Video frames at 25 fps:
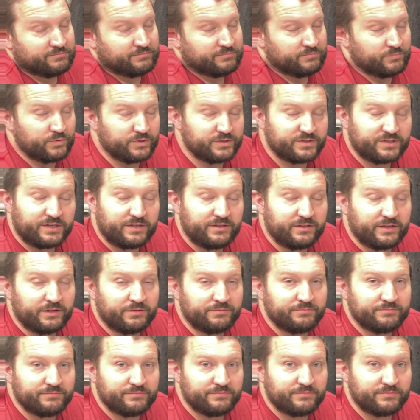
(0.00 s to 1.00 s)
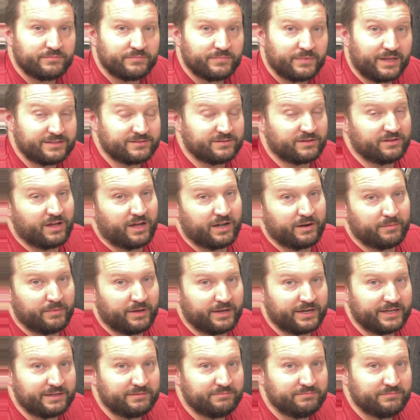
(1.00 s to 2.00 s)
We'll see though. That's a lot of
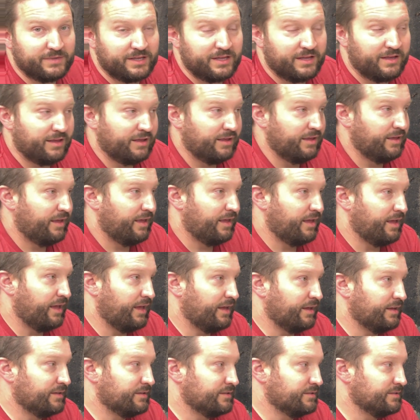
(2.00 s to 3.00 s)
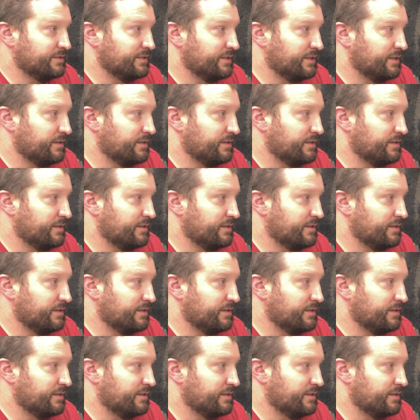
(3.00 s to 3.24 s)
money. And